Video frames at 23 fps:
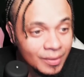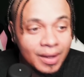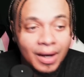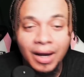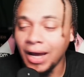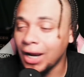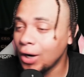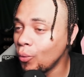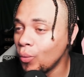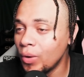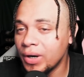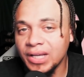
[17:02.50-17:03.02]
I
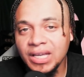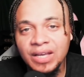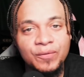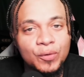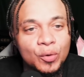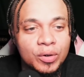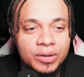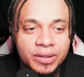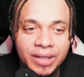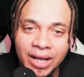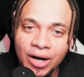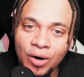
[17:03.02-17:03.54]
don't want to give
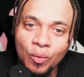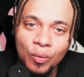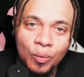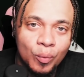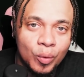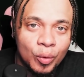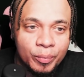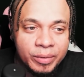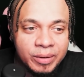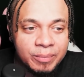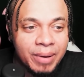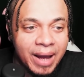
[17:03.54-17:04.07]
you a date on when
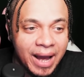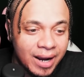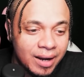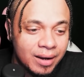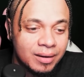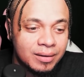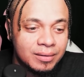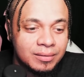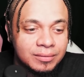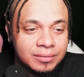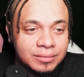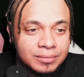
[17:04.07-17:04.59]
we'll be back.
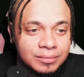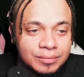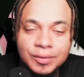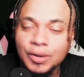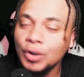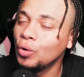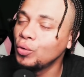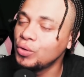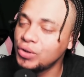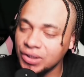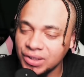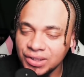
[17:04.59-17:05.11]

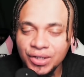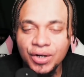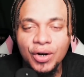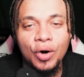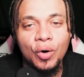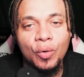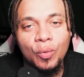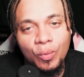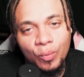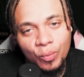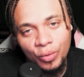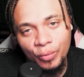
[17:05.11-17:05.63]
You'll just know
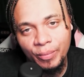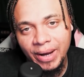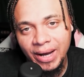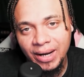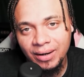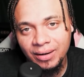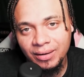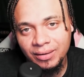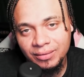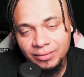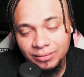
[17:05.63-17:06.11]
when we're back.